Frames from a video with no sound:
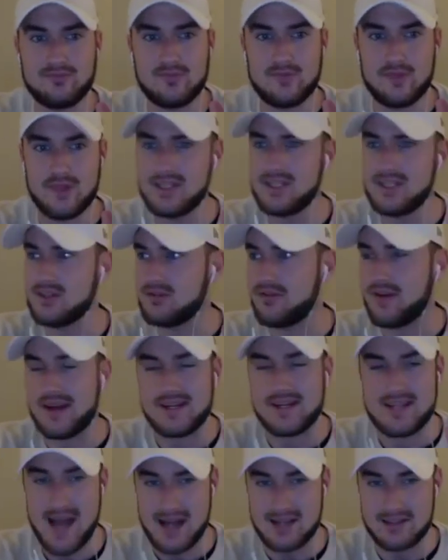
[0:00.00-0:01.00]
This is
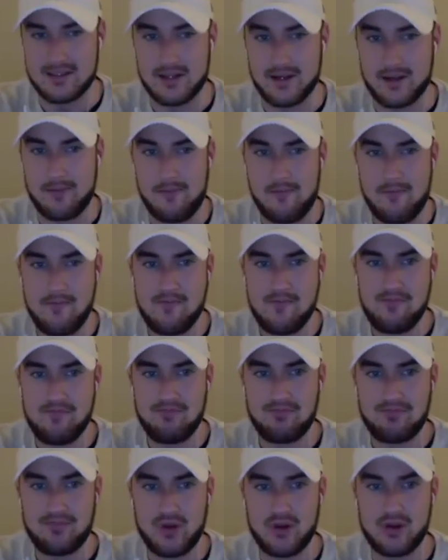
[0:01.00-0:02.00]
fantastic.
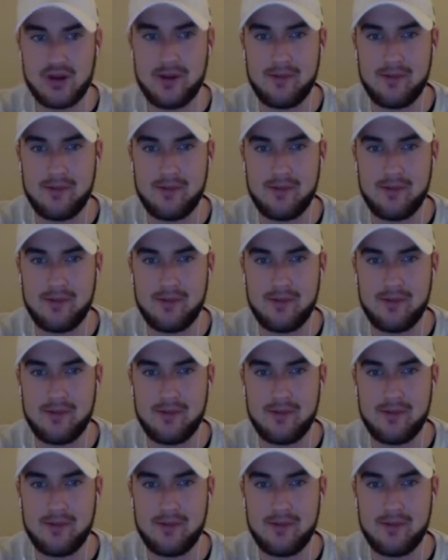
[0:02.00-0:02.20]
Okay.